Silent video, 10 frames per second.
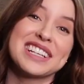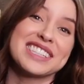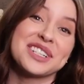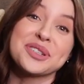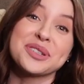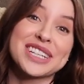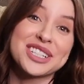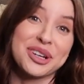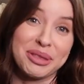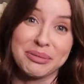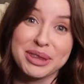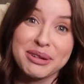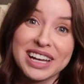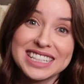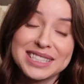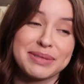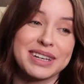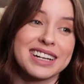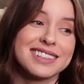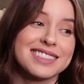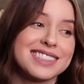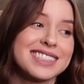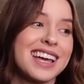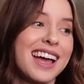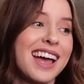essentials and share them with you guys because